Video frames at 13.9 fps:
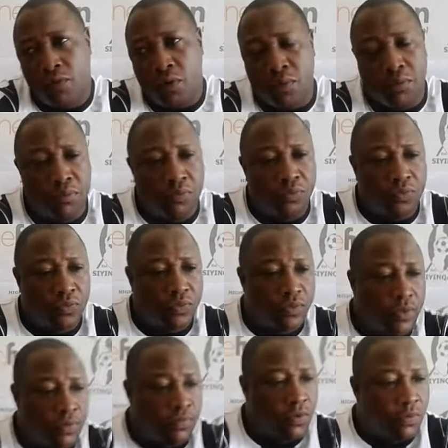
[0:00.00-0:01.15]
from
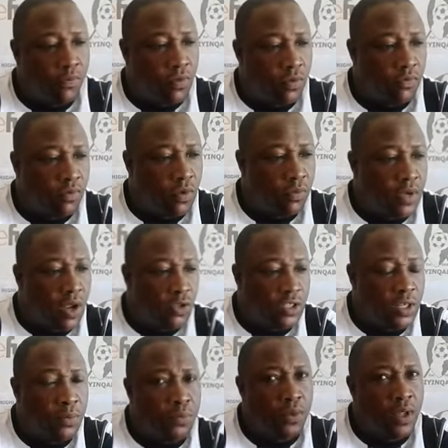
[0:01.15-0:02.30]

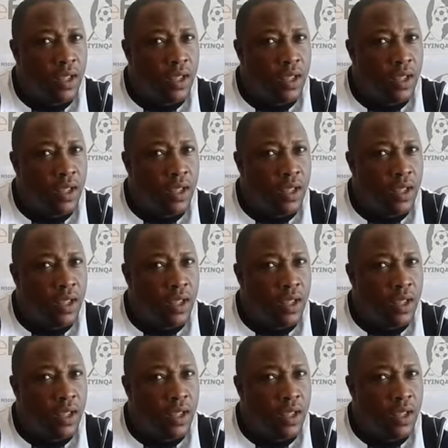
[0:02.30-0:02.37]
township.